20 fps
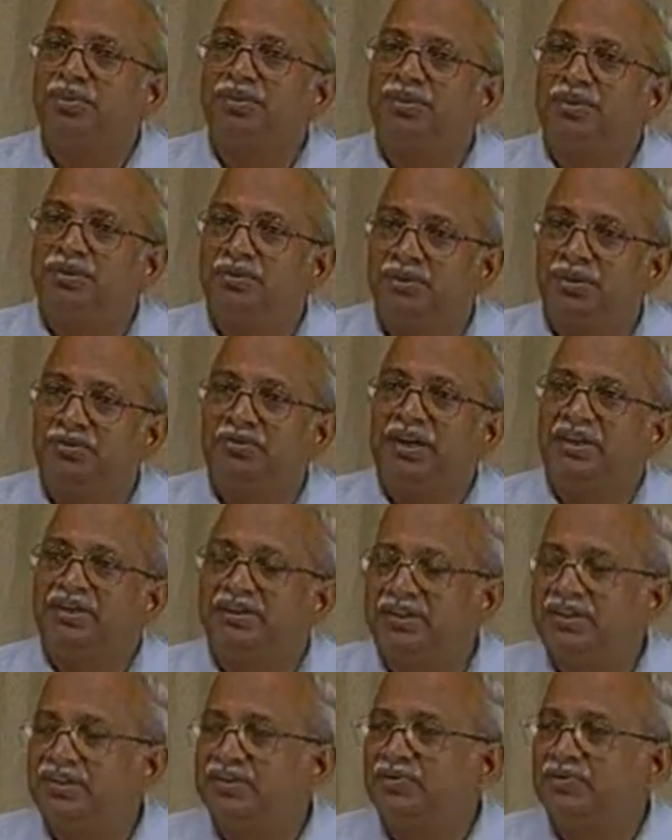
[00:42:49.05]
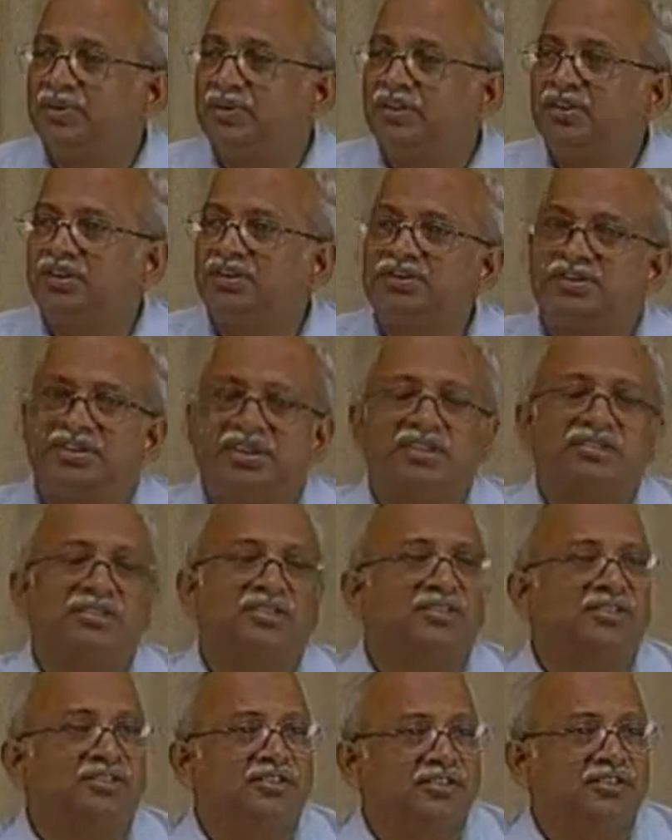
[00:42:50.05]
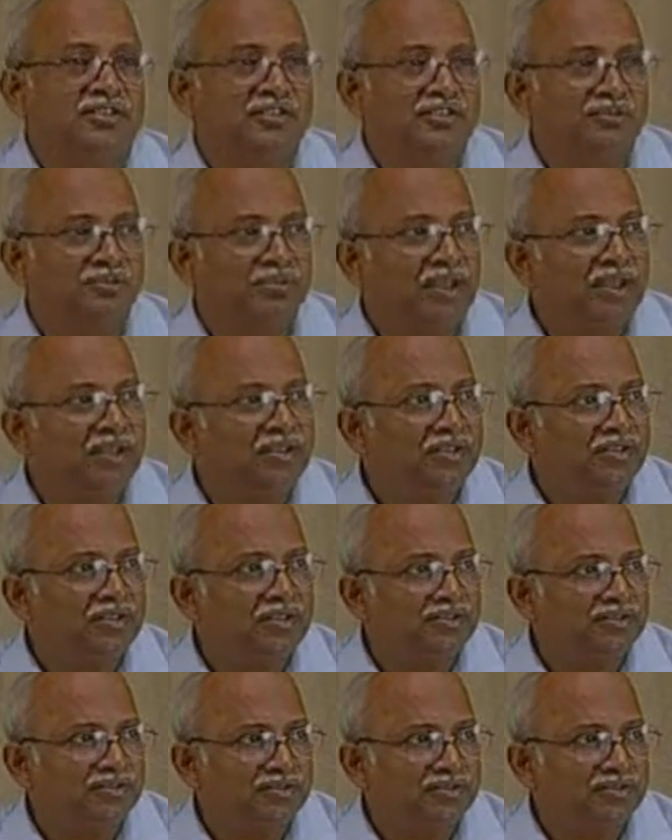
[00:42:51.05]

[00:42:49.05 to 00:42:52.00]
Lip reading: during maintenance period, stress concentration may increase.